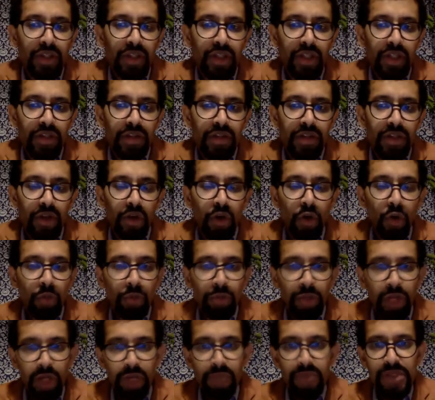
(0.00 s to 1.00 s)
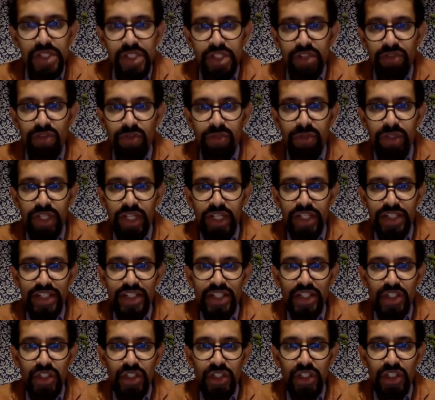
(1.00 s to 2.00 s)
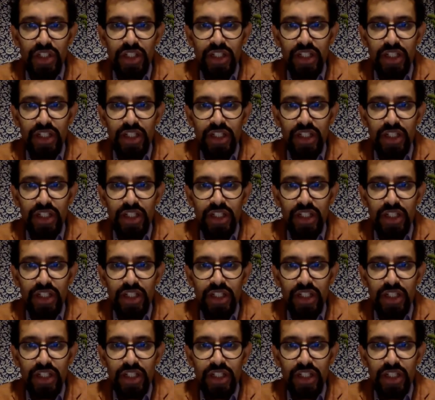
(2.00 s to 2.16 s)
the whole purpose of immunization